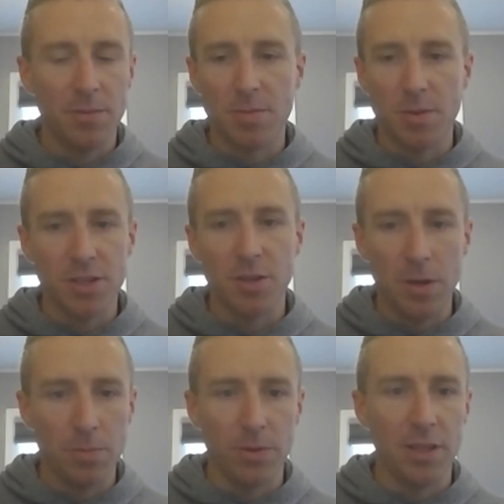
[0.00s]
especially
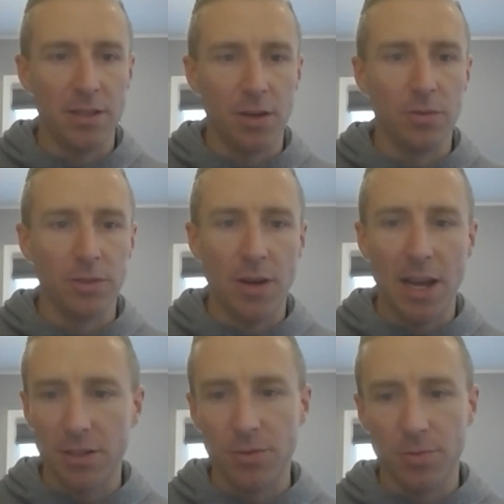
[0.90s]
people that don't know how
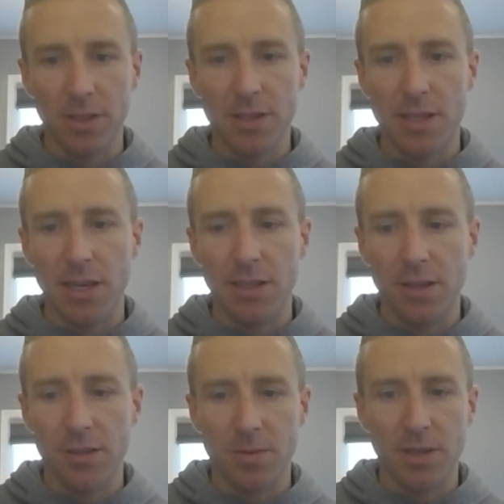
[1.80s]
to do real estate
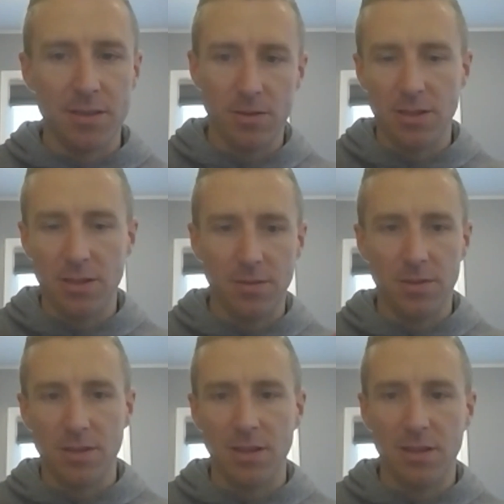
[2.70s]
deals, because it's a difference.